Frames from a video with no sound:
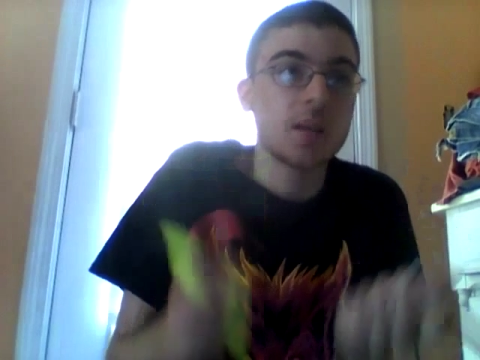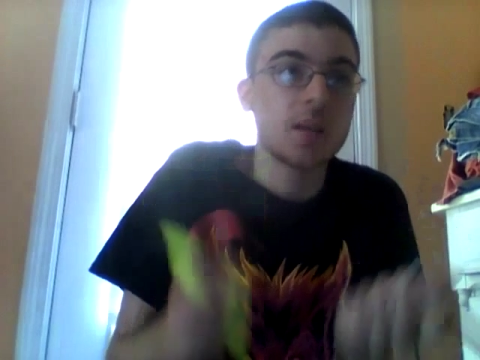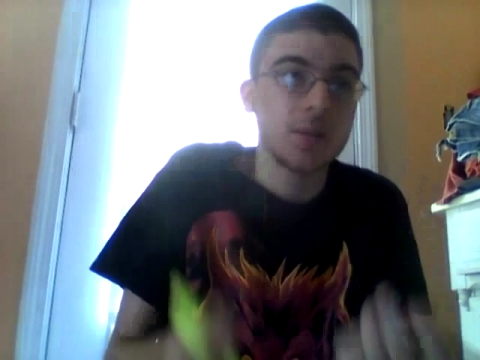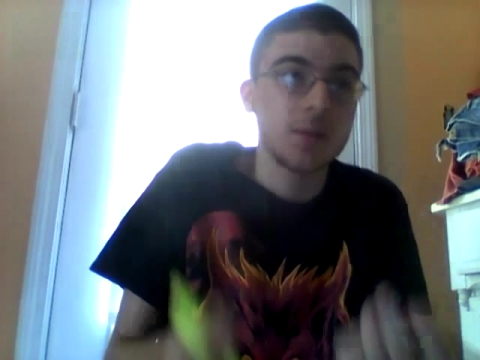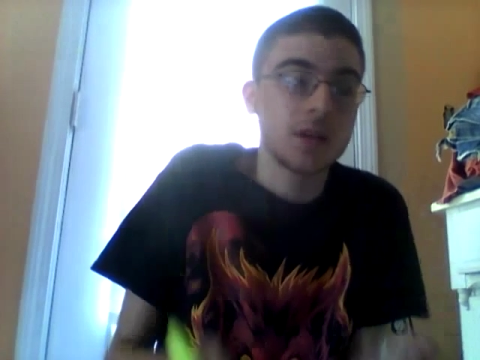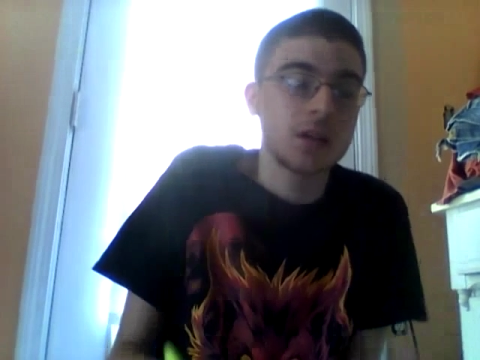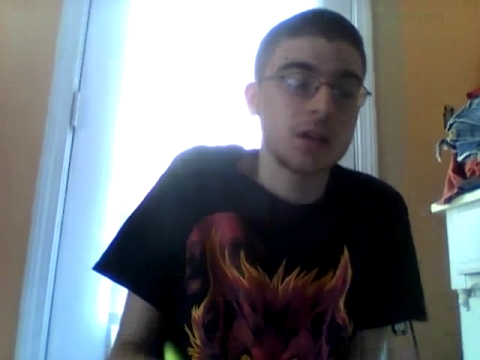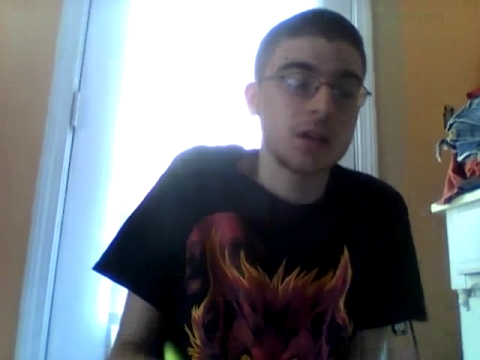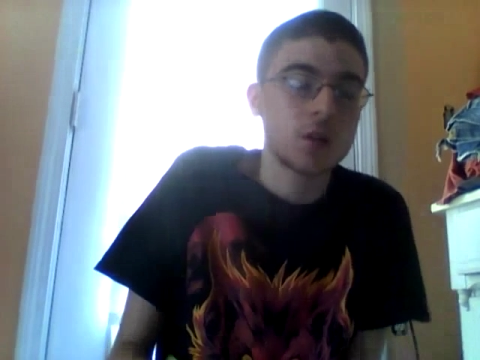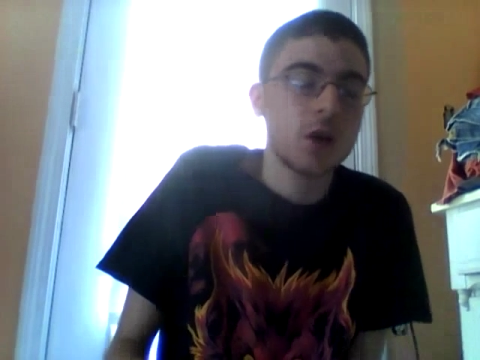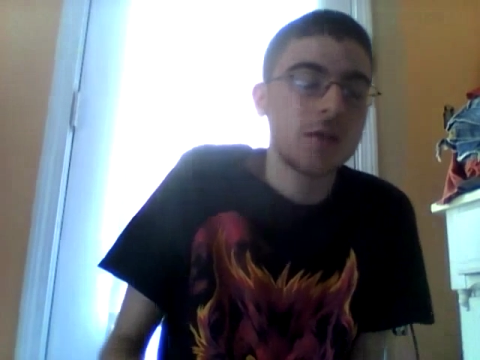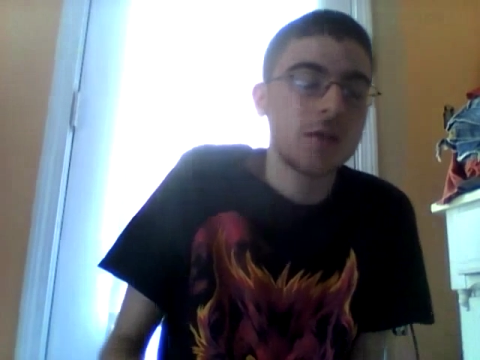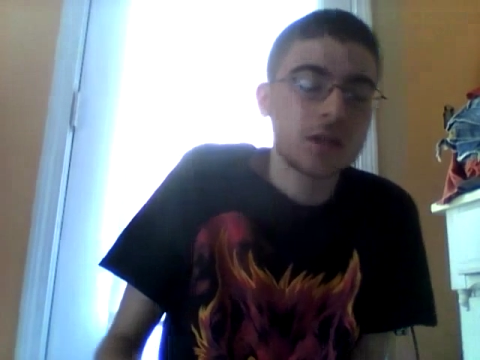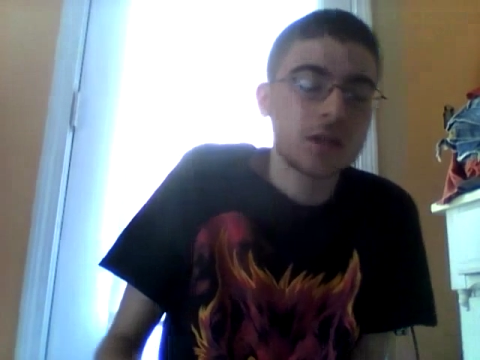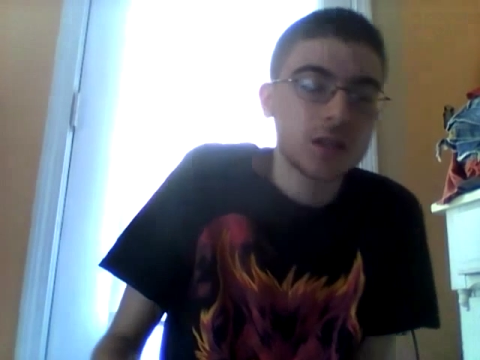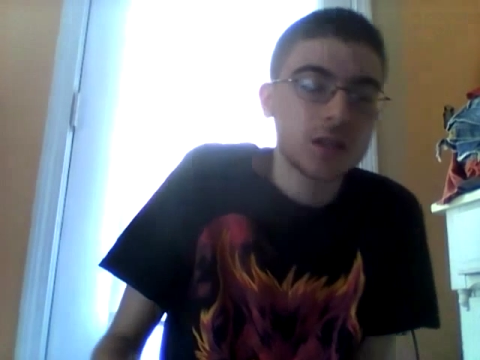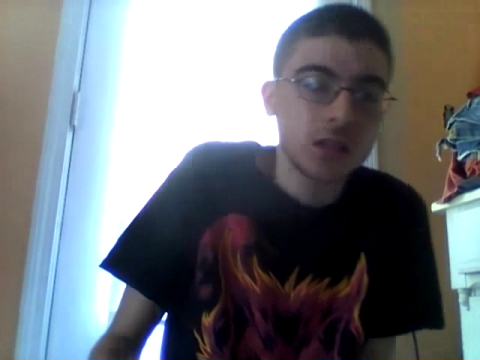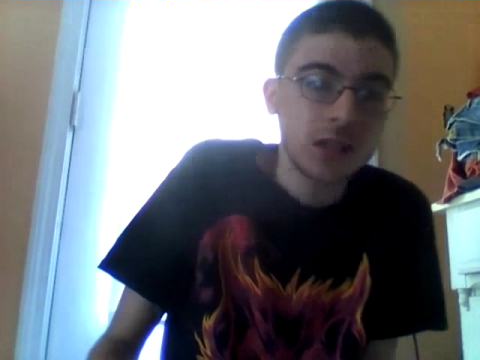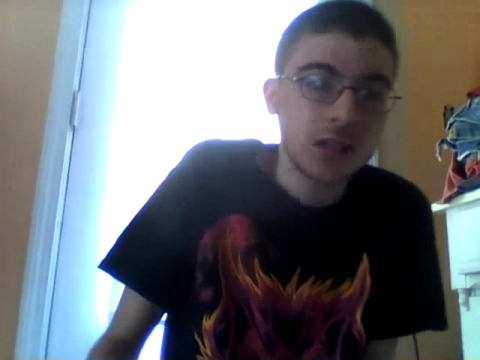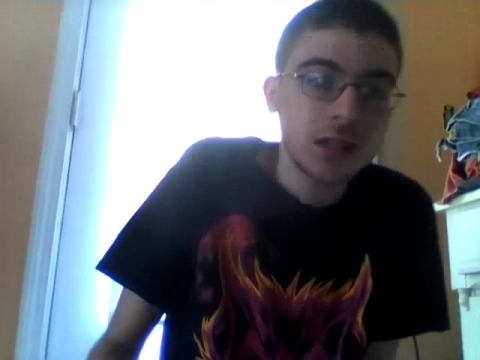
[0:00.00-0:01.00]
because
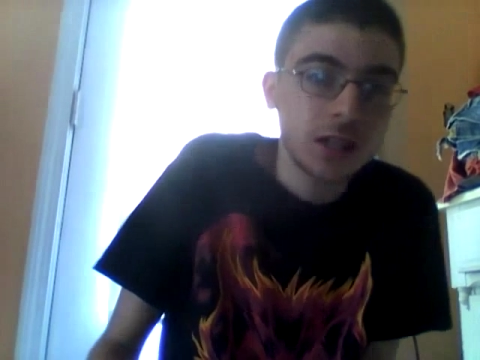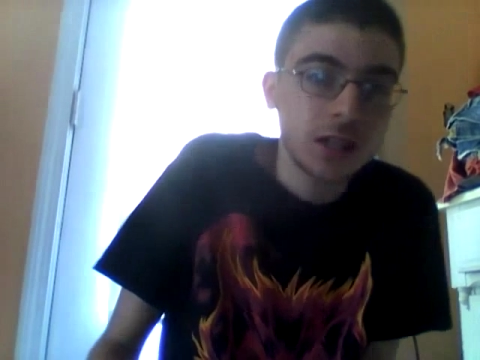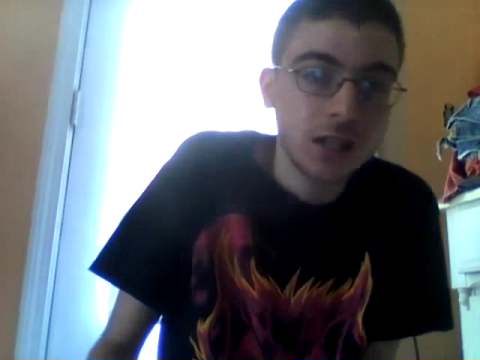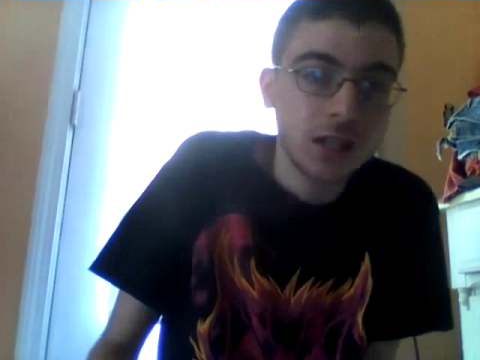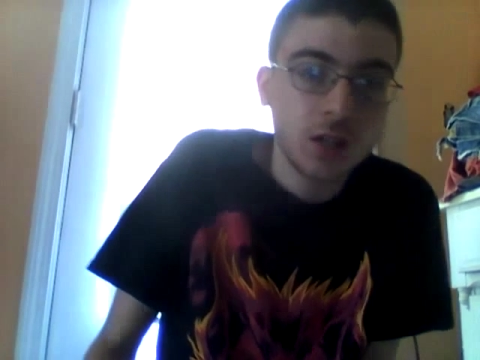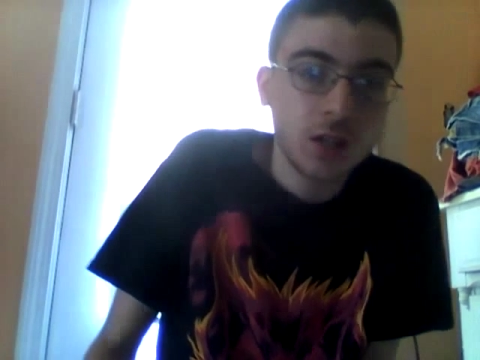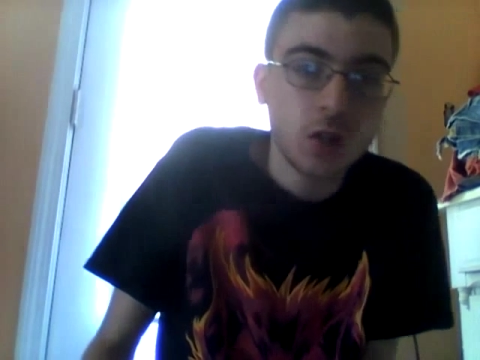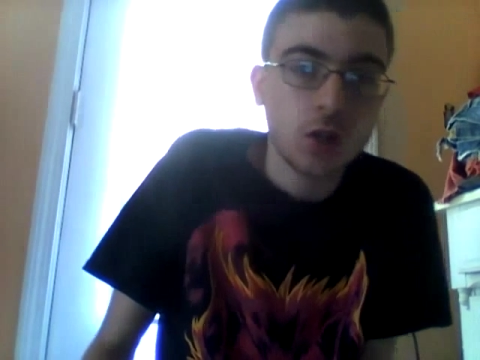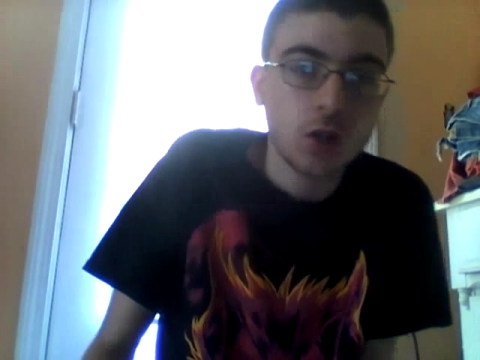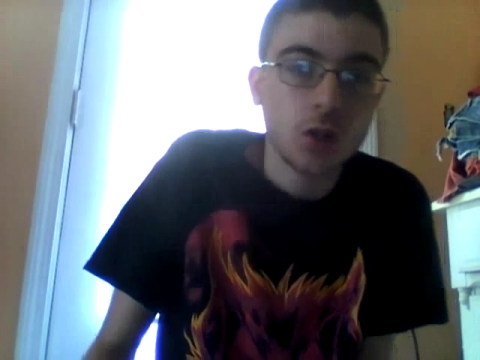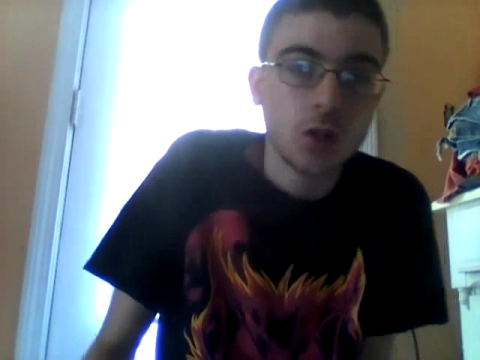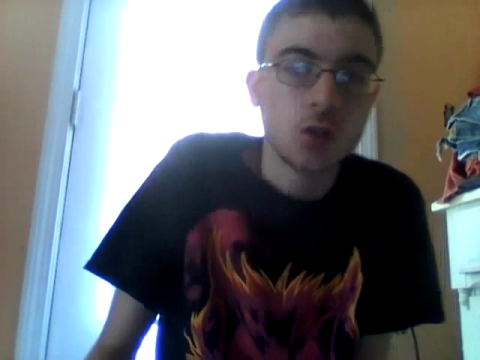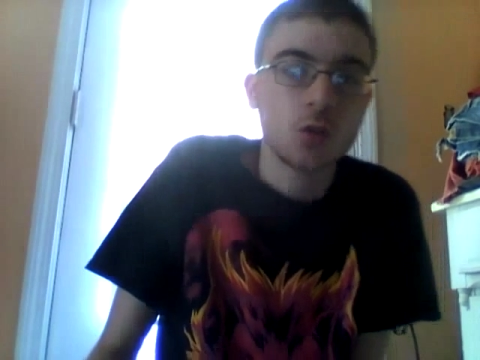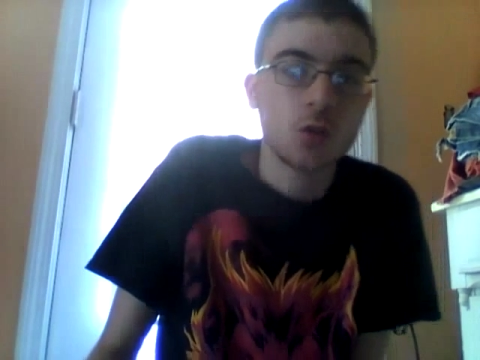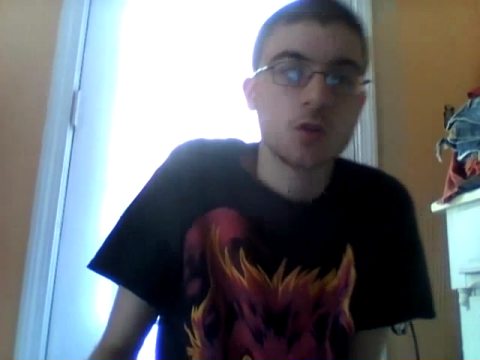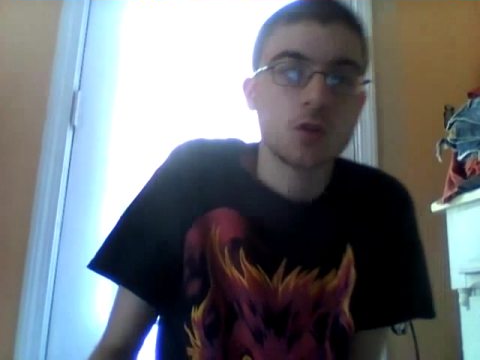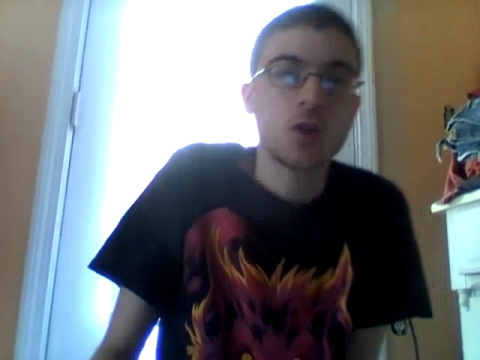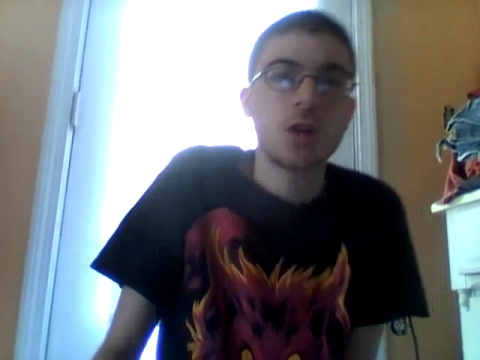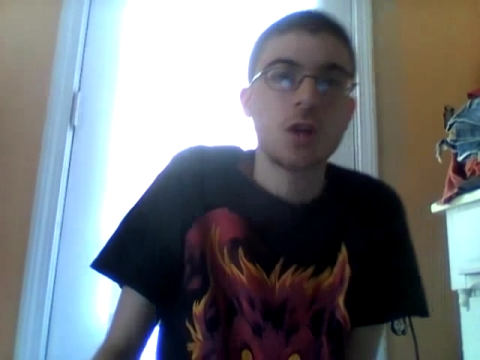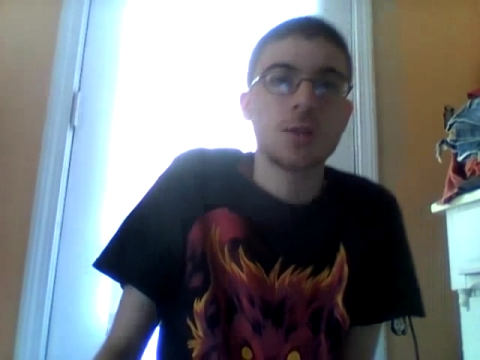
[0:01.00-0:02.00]
obviously he's going to turn into
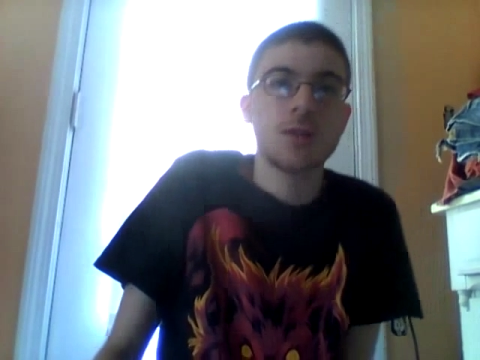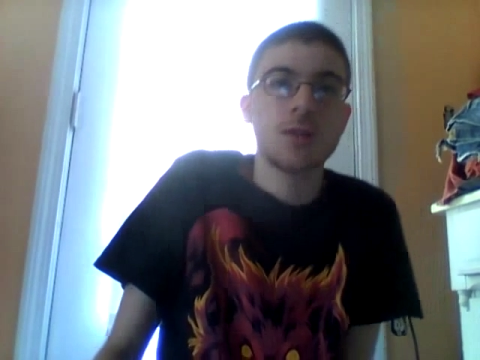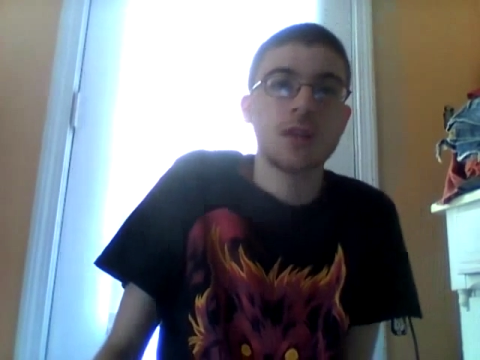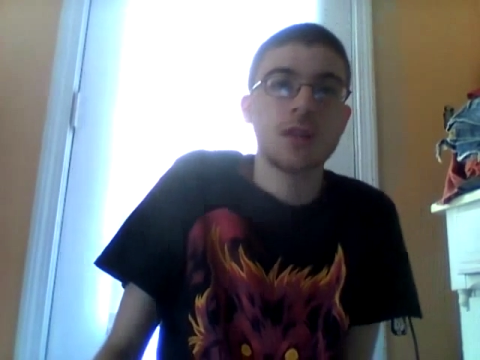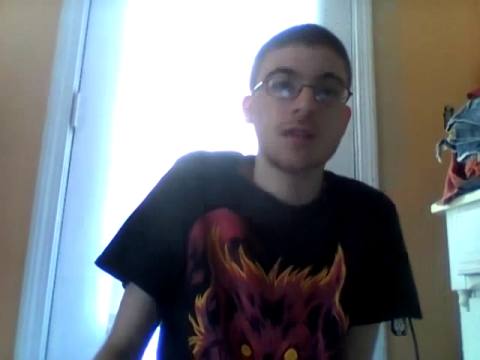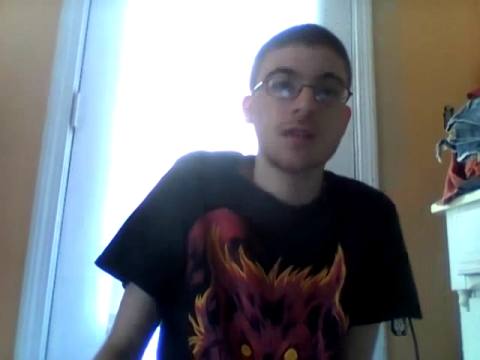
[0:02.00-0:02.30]
a zombie,